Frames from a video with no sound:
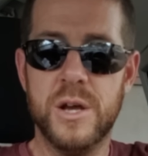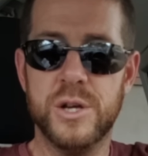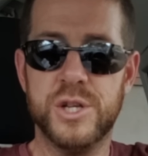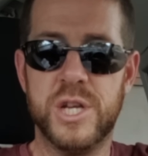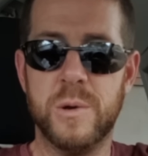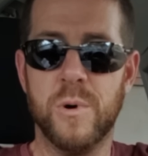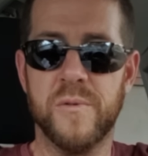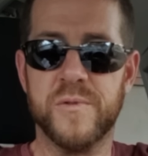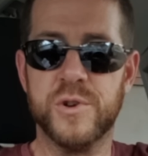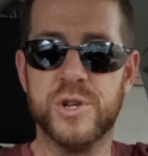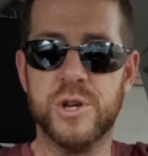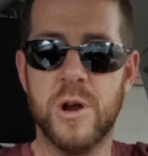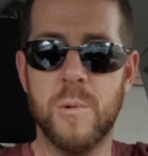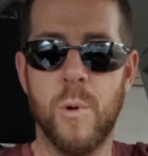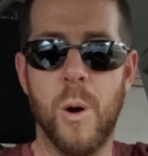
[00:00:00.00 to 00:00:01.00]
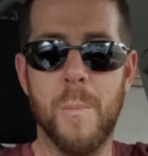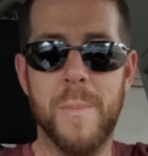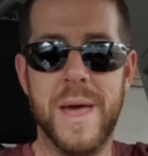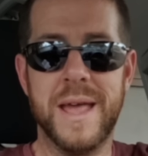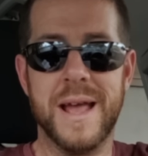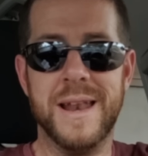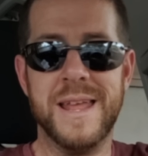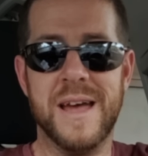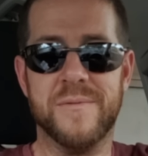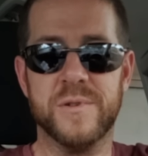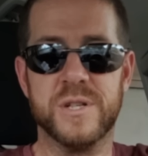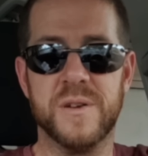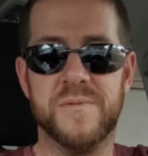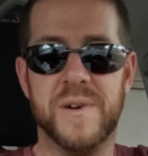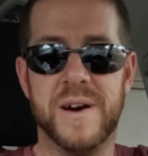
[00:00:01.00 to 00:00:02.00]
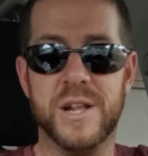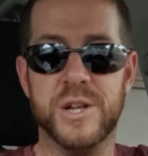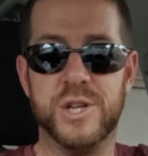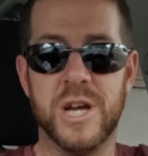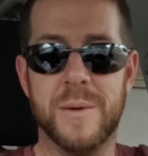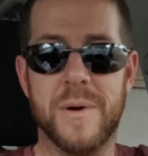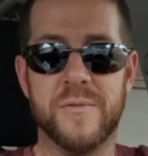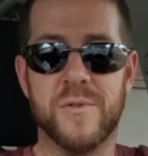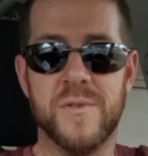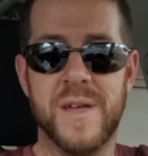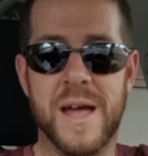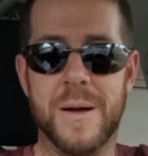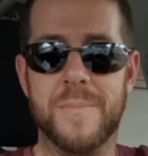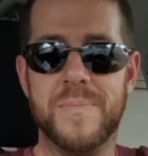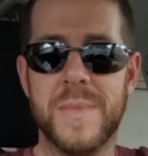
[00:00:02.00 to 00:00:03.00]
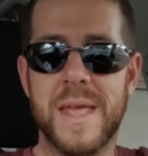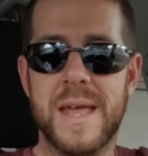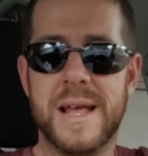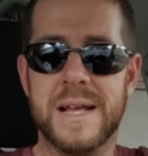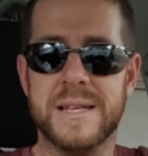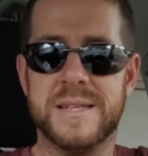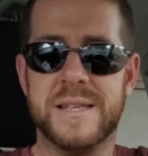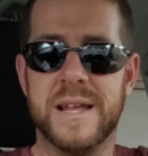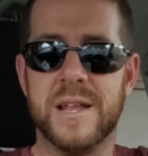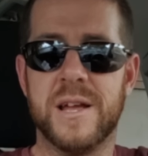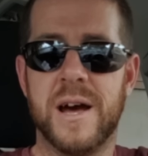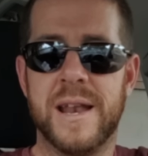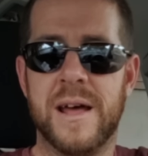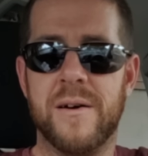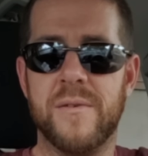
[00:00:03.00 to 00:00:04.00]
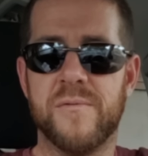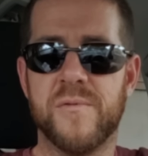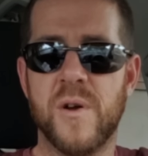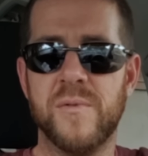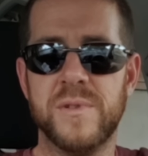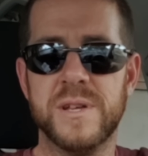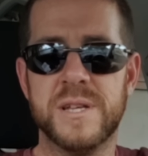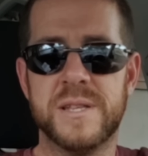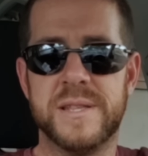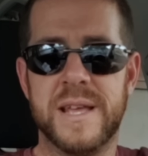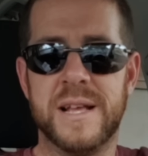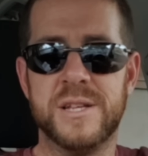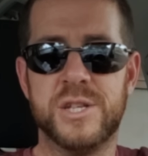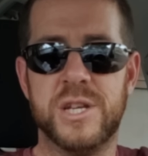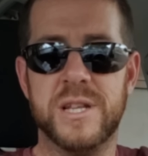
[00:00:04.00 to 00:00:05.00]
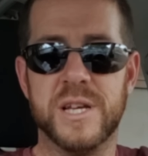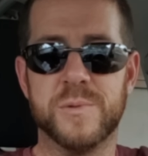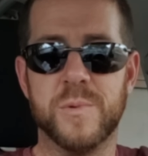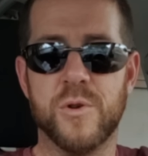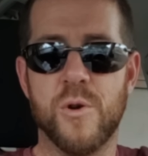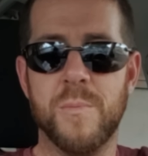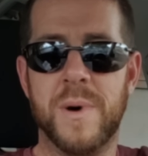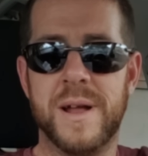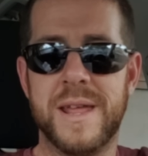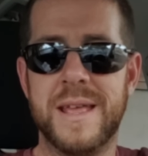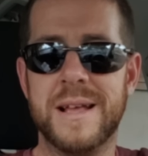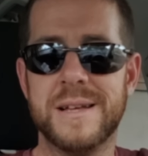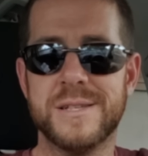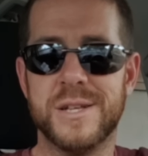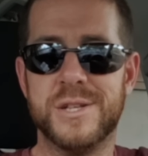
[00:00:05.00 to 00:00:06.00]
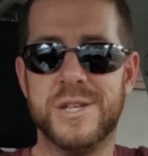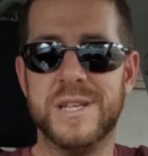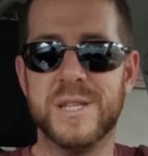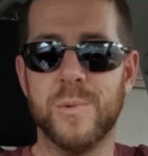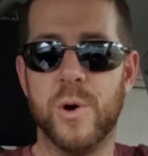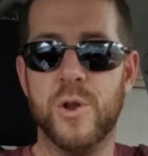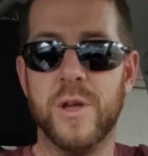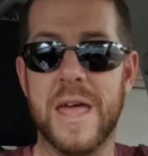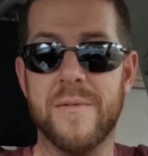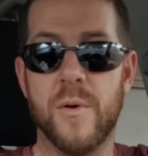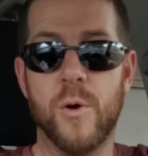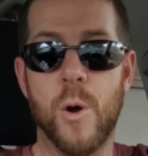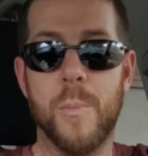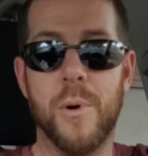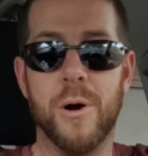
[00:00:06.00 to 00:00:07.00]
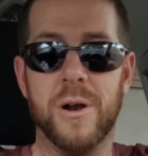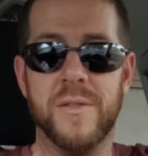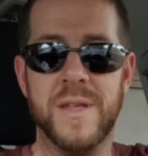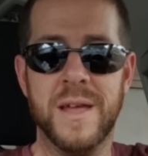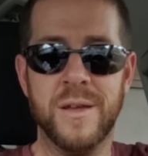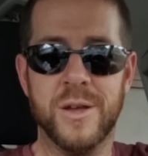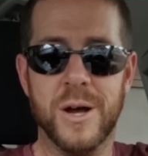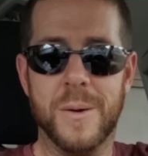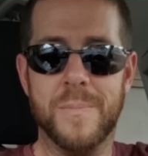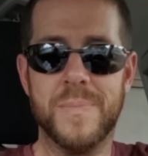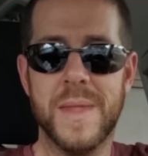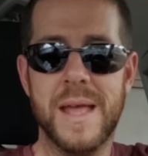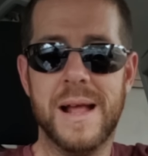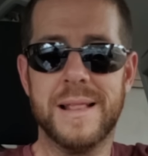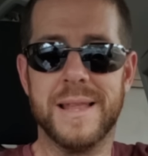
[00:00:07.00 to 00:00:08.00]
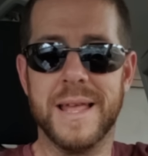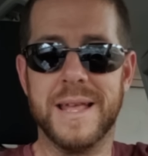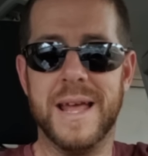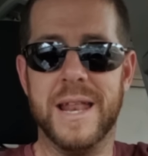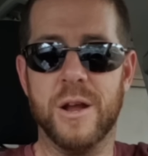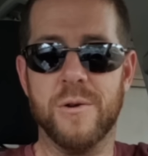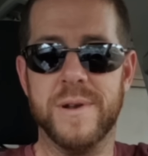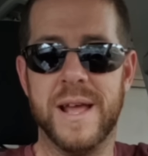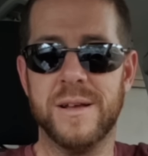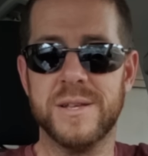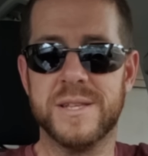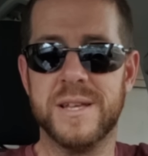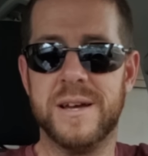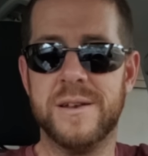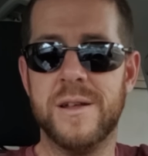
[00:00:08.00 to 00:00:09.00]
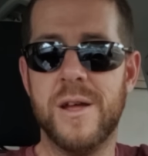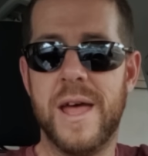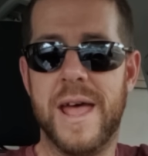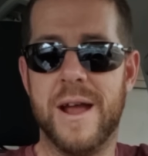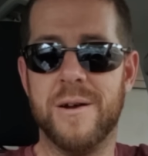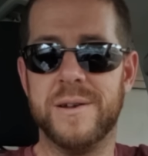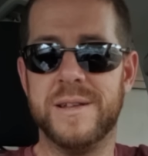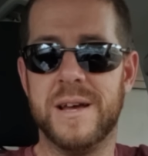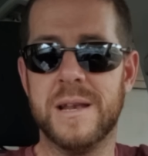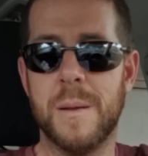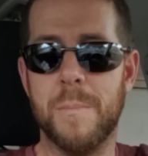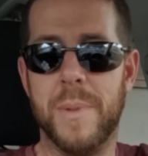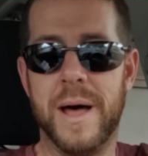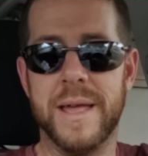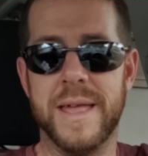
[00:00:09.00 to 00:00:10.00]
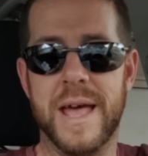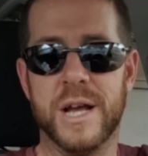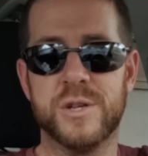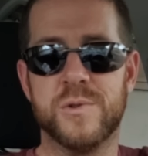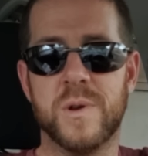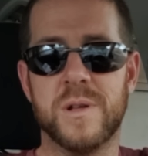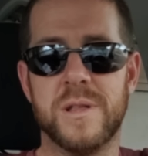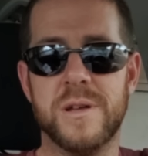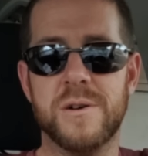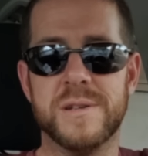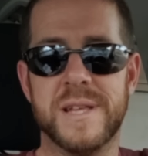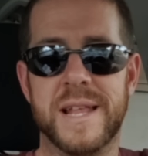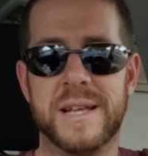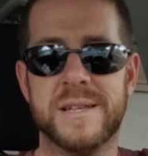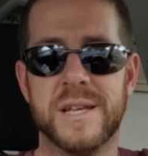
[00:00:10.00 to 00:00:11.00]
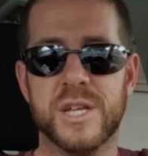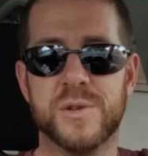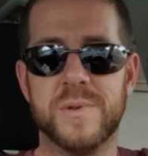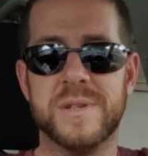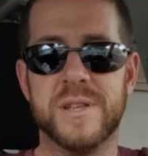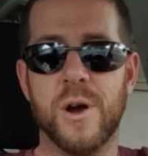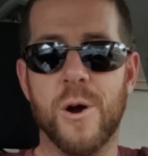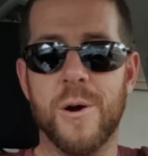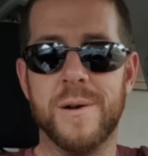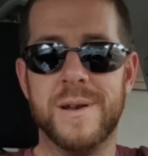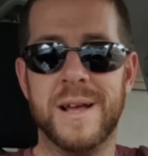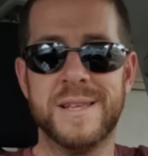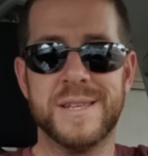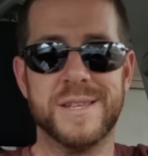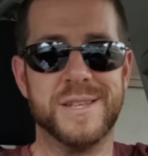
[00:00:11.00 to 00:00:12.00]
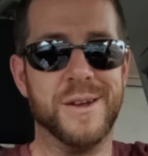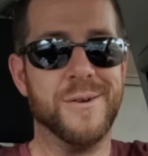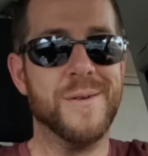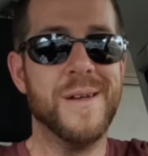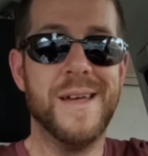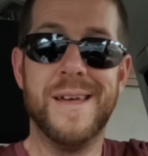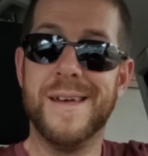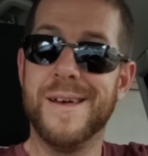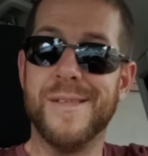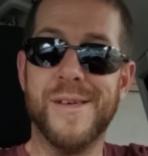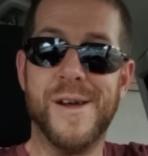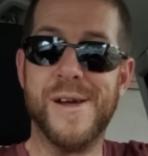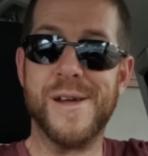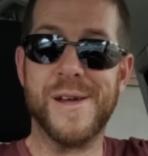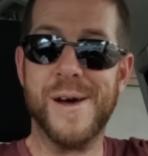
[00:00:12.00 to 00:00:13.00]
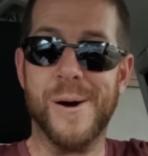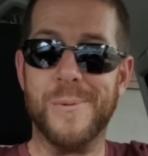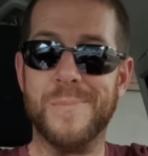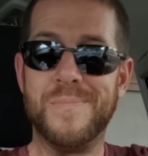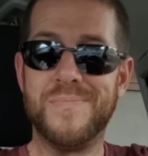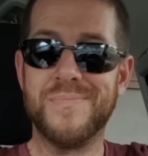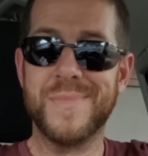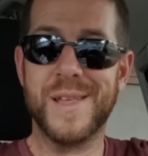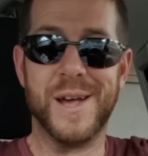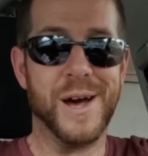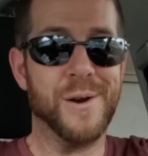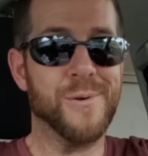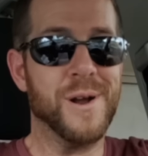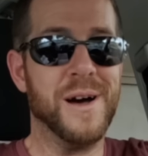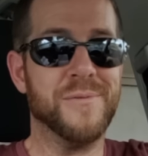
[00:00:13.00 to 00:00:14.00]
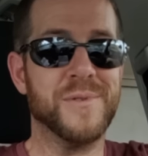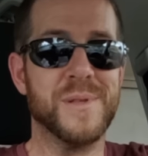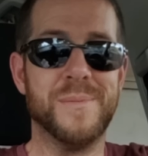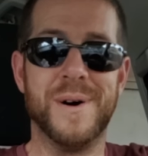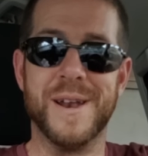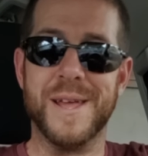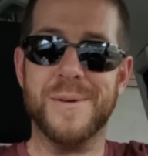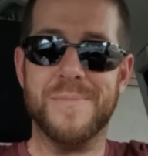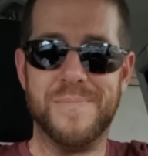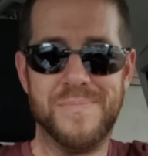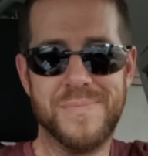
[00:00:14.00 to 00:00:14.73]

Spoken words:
She will for sure won't make any effort to find a job after that. Instead, cut out frivolous things she does with her money since she's the one who gave up her part of the income, like getting her nails done, hair done, buying extra clothes and accessories that aren't necessary. There you go. Cut her off with the money.